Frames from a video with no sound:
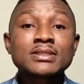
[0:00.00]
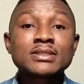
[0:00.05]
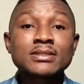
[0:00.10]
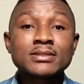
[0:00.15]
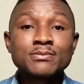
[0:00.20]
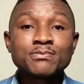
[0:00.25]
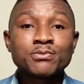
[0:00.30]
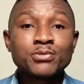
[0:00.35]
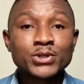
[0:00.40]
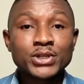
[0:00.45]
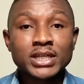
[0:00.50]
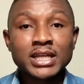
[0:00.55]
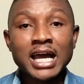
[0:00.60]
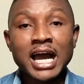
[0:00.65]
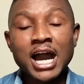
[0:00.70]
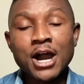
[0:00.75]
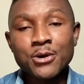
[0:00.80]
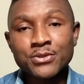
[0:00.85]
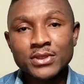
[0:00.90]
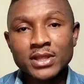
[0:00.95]
put it
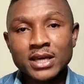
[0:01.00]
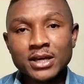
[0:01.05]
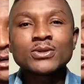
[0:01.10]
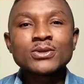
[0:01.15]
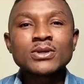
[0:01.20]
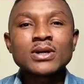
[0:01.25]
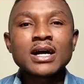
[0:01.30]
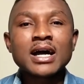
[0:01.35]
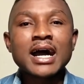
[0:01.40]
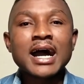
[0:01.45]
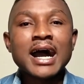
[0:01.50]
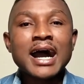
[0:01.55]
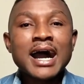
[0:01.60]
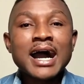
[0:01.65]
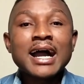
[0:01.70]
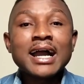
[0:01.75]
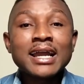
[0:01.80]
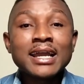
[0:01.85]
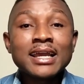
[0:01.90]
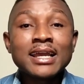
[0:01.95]
out there.
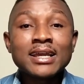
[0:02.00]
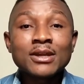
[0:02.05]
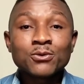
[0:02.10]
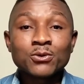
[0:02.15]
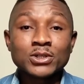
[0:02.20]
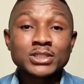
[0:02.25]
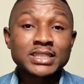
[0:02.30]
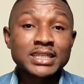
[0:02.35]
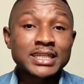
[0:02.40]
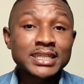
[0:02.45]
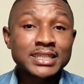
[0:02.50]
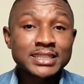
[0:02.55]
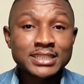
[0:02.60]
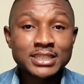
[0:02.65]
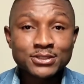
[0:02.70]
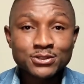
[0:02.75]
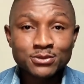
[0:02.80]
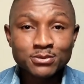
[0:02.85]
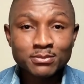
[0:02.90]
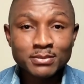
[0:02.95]
I was addicted
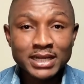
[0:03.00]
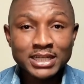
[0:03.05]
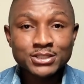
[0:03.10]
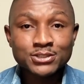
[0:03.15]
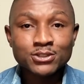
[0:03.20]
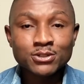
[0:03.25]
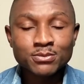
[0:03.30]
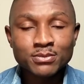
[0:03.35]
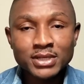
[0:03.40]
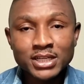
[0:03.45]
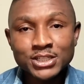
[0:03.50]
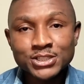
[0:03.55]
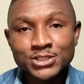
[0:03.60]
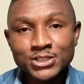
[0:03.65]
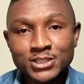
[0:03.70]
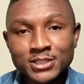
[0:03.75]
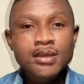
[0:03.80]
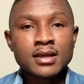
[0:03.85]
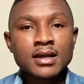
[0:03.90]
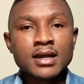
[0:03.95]
to masturbation.